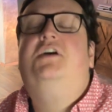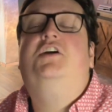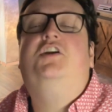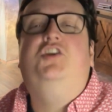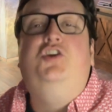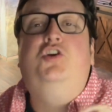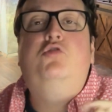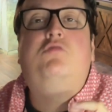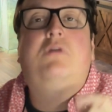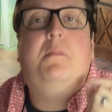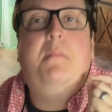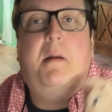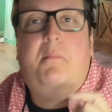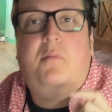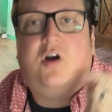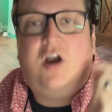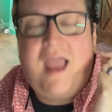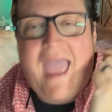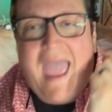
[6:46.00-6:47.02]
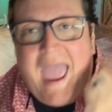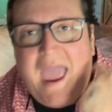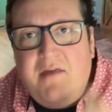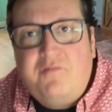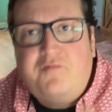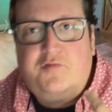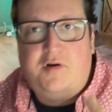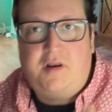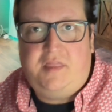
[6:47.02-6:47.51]
you remember
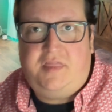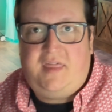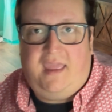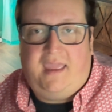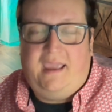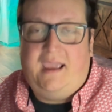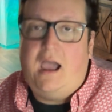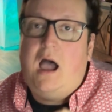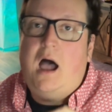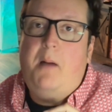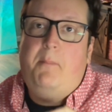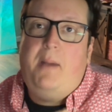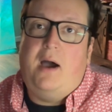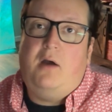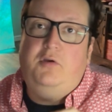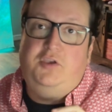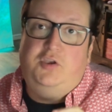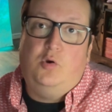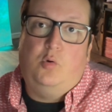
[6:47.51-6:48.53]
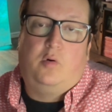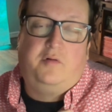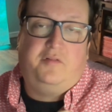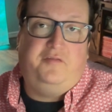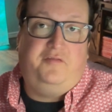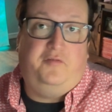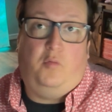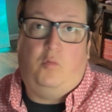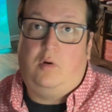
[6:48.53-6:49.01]
everything about your
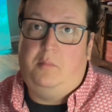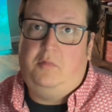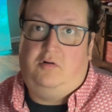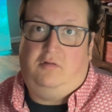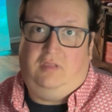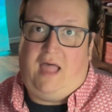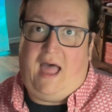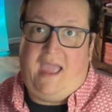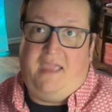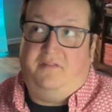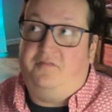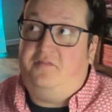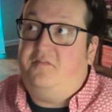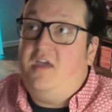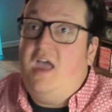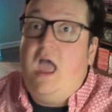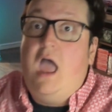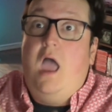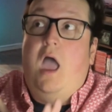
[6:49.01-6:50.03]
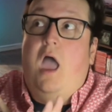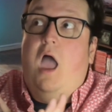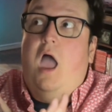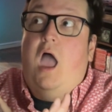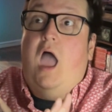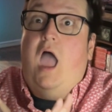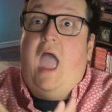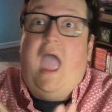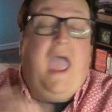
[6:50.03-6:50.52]
former life.
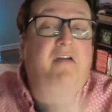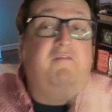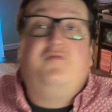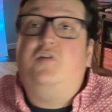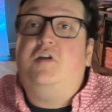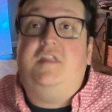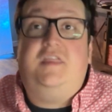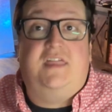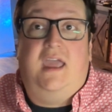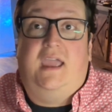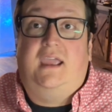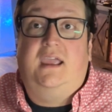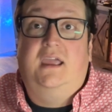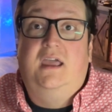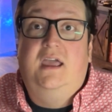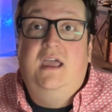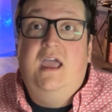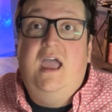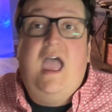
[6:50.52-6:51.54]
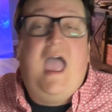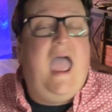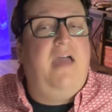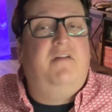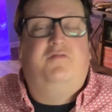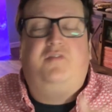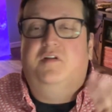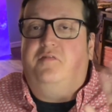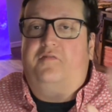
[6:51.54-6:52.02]
Everything.
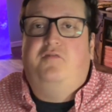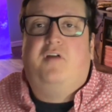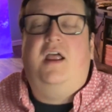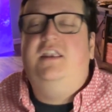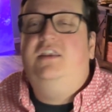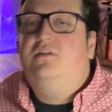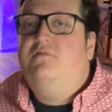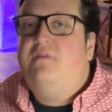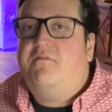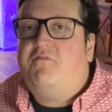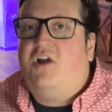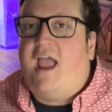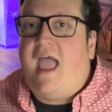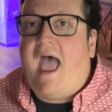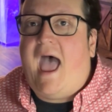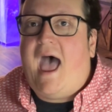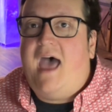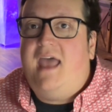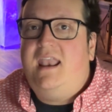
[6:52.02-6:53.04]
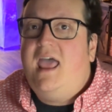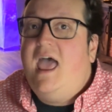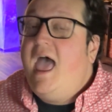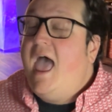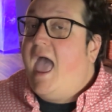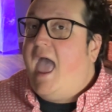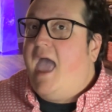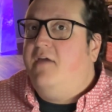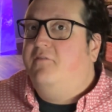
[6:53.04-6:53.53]
Every friend you've ever had,
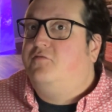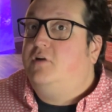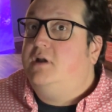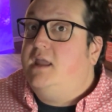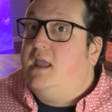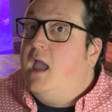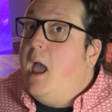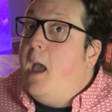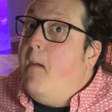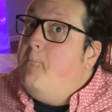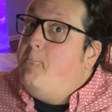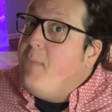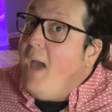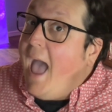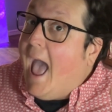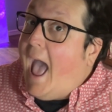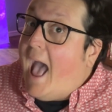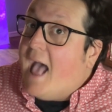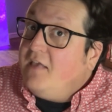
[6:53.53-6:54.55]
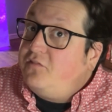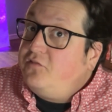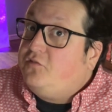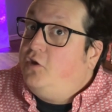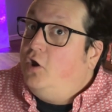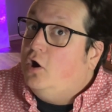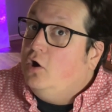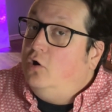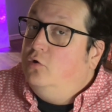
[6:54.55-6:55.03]
every
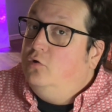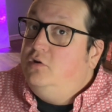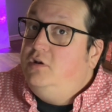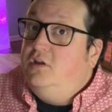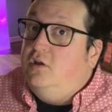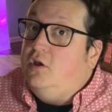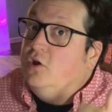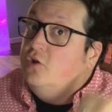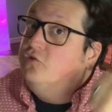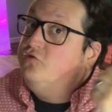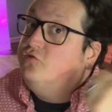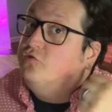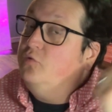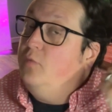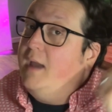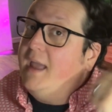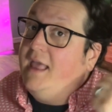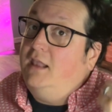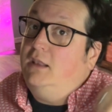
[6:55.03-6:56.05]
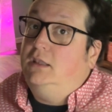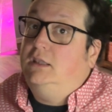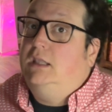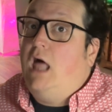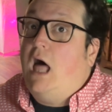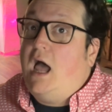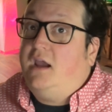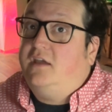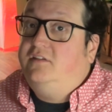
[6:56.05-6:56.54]
passcode to a
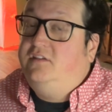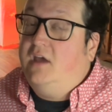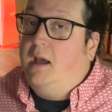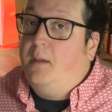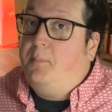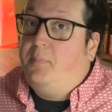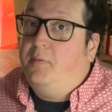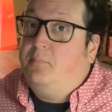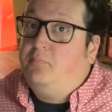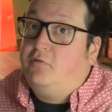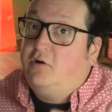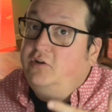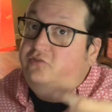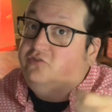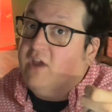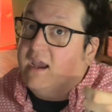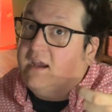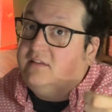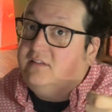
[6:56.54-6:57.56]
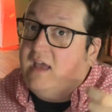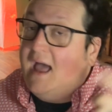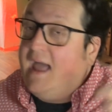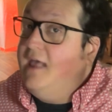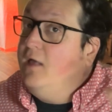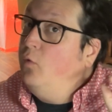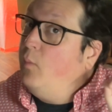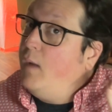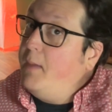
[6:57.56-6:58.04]
locked up
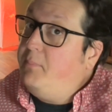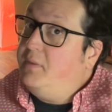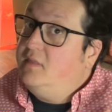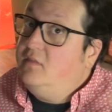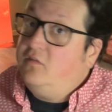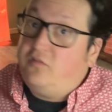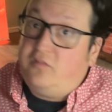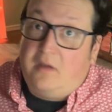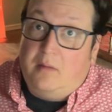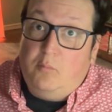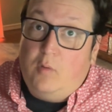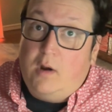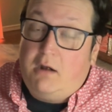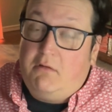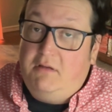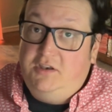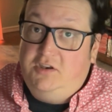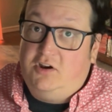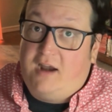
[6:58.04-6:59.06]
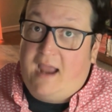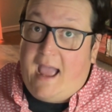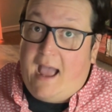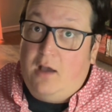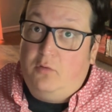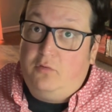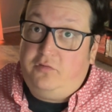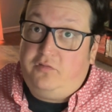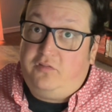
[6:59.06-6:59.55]
projectile weapon somewhere in your
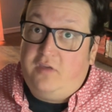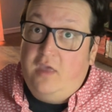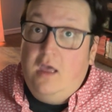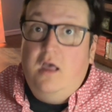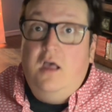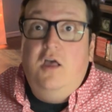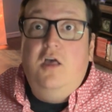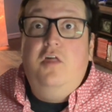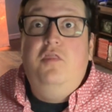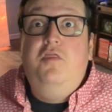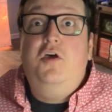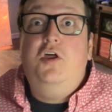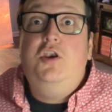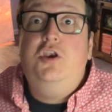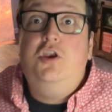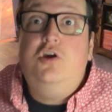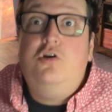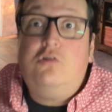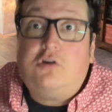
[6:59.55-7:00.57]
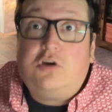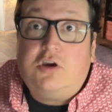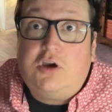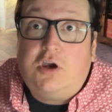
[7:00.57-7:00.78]
house, the nuke